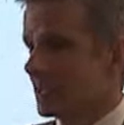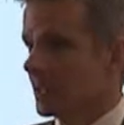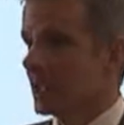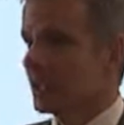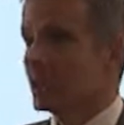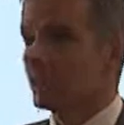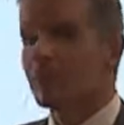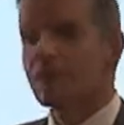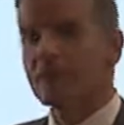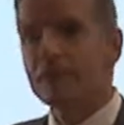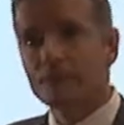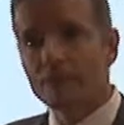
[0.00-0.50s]

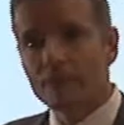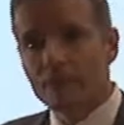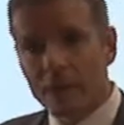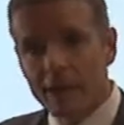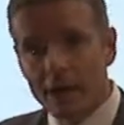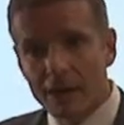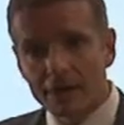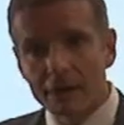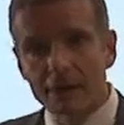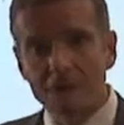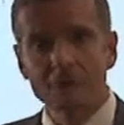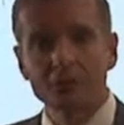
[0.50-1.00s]
and
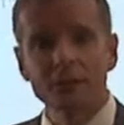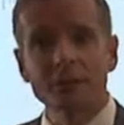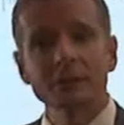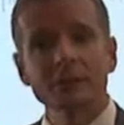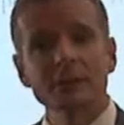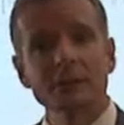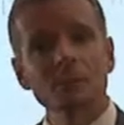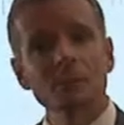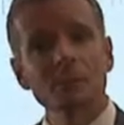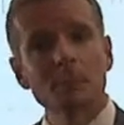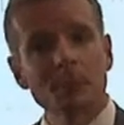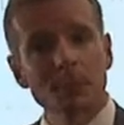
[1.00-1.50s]
have it filled
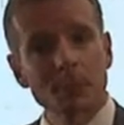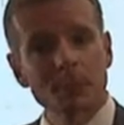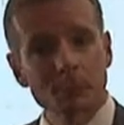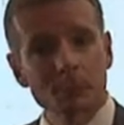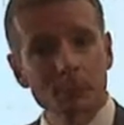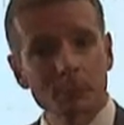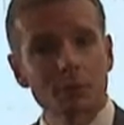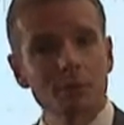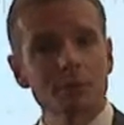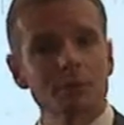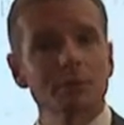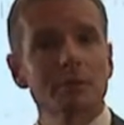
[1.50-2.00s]
out by the
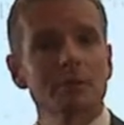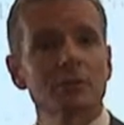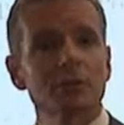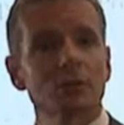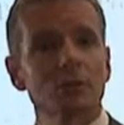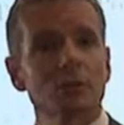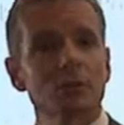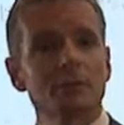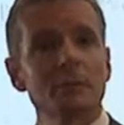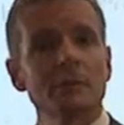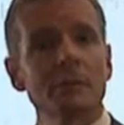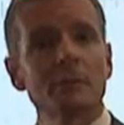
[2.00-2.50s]
person
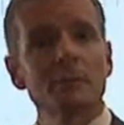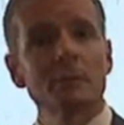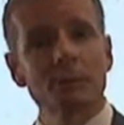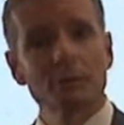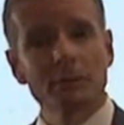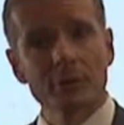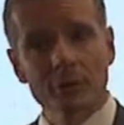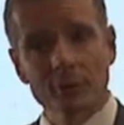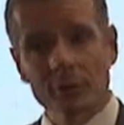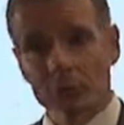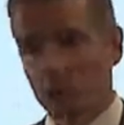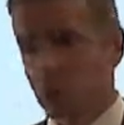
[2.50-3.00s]
or people
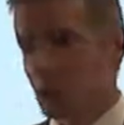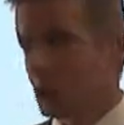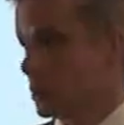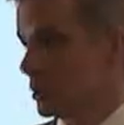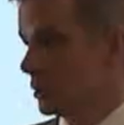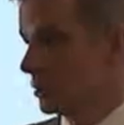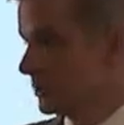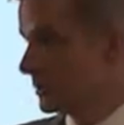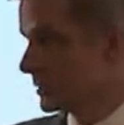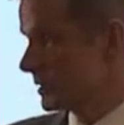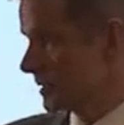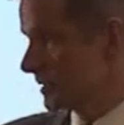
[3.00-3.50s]
that are
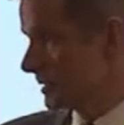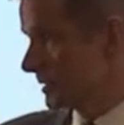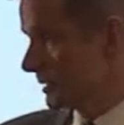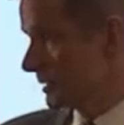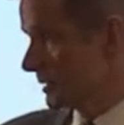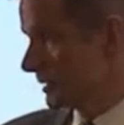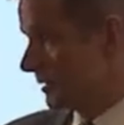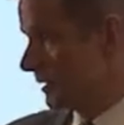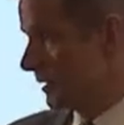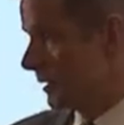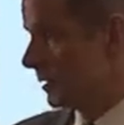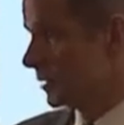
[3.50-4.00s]
closest
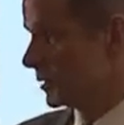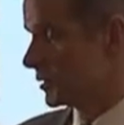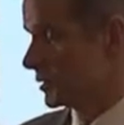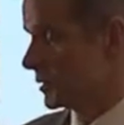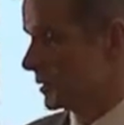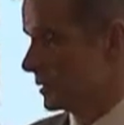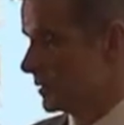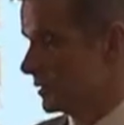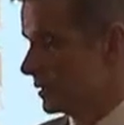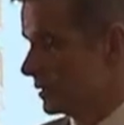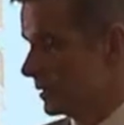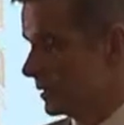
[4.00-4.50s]
to the
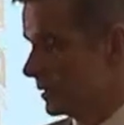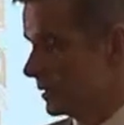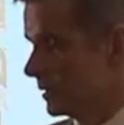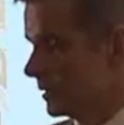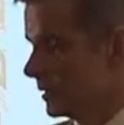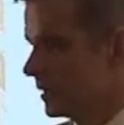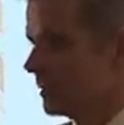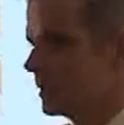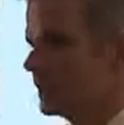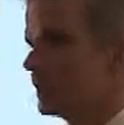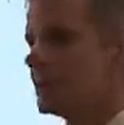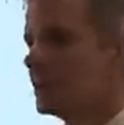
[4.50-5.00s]
issue.
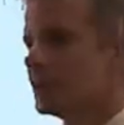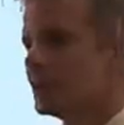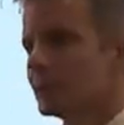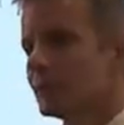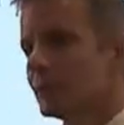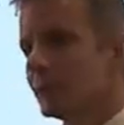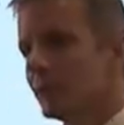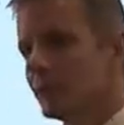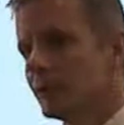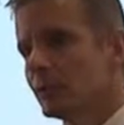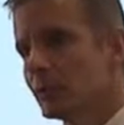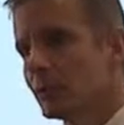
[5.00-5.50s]

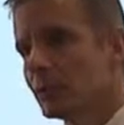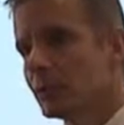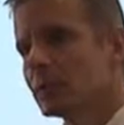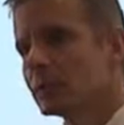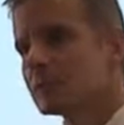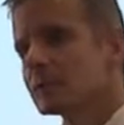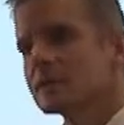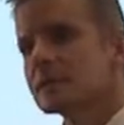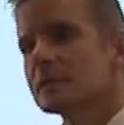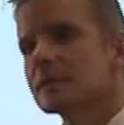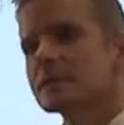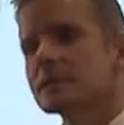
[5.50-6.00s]
There
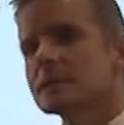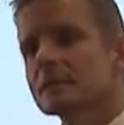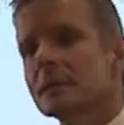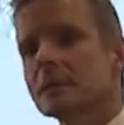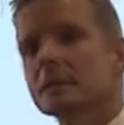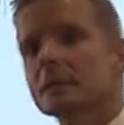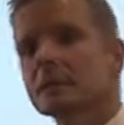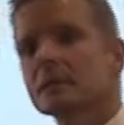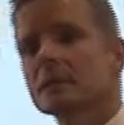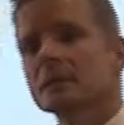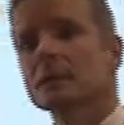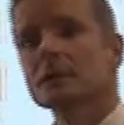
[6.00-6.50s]
is this
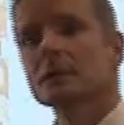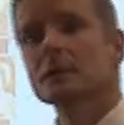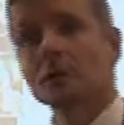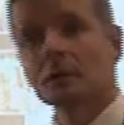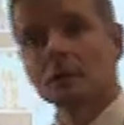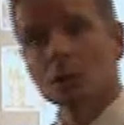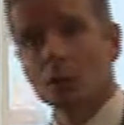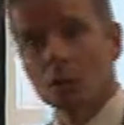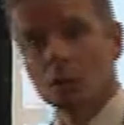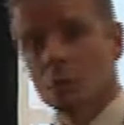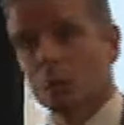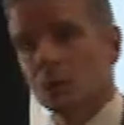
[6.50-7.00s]
idea
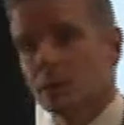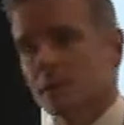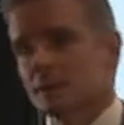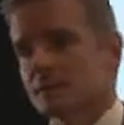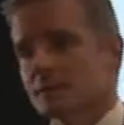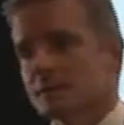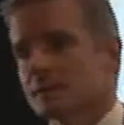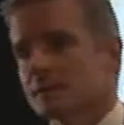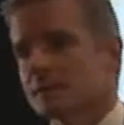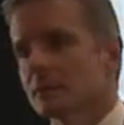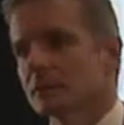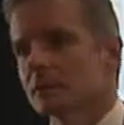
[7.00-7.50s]
in
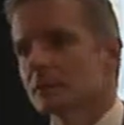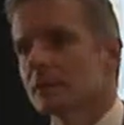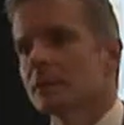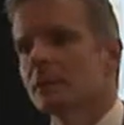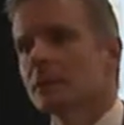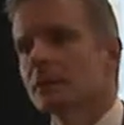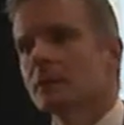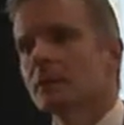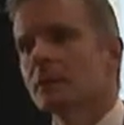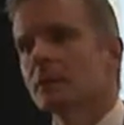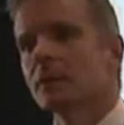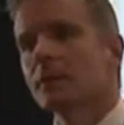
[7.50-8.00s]
courts
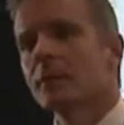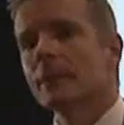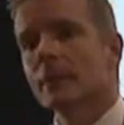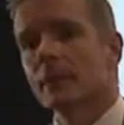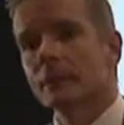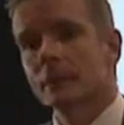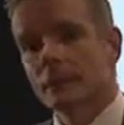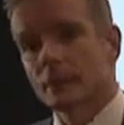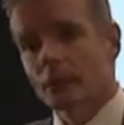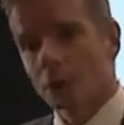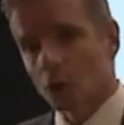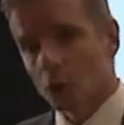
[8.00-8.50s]

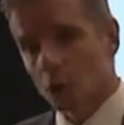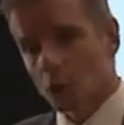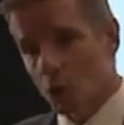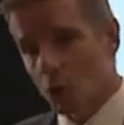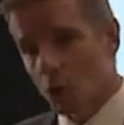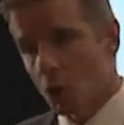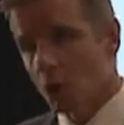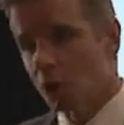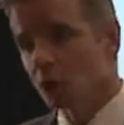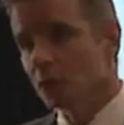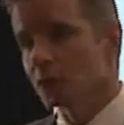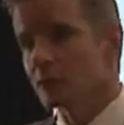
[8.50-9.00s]
that the
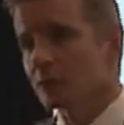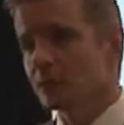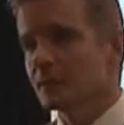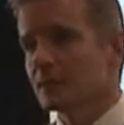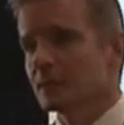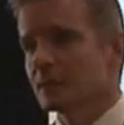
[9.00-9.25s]
longer the